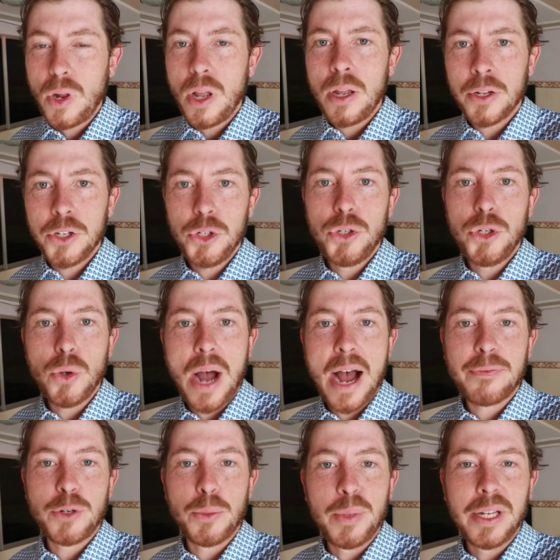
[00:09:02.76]
You do
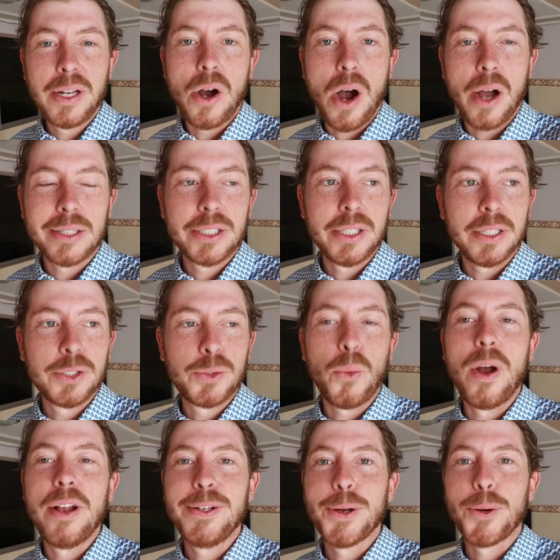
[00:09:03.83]
have to be cautious
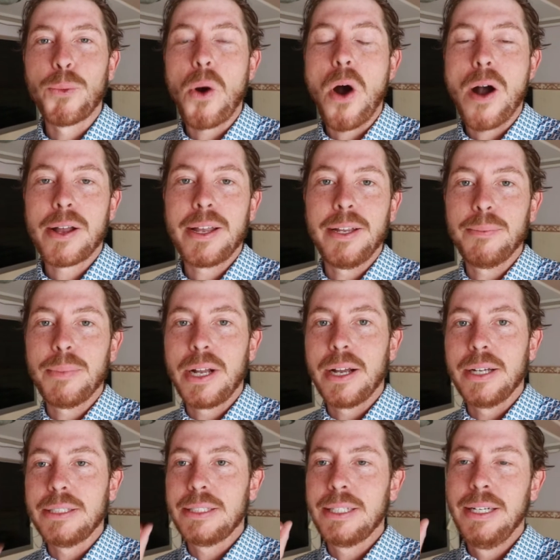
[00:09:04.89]
when you're walking,
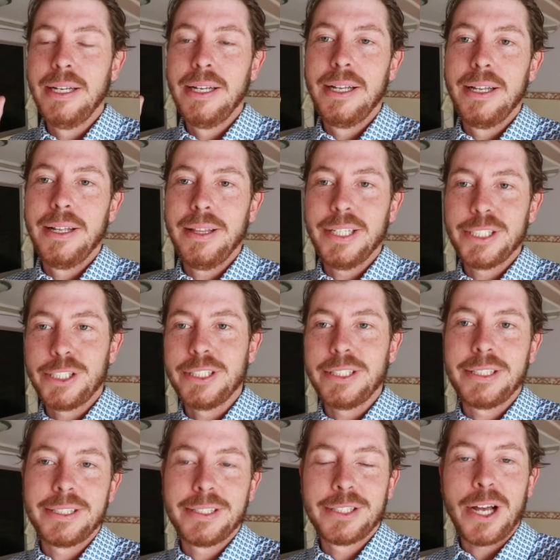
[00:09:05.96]
because this is
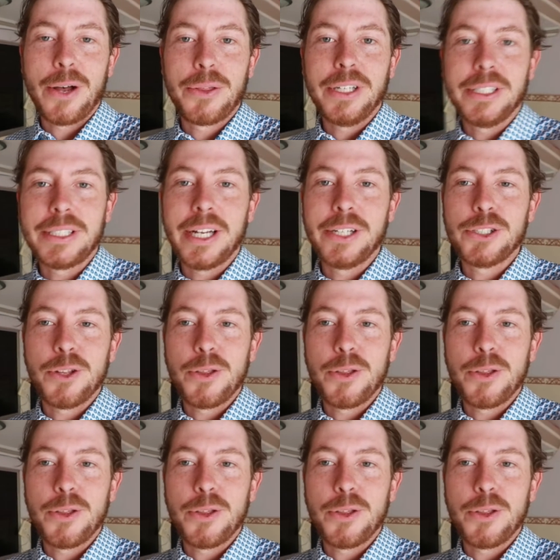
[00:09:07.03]
Southeast Asia.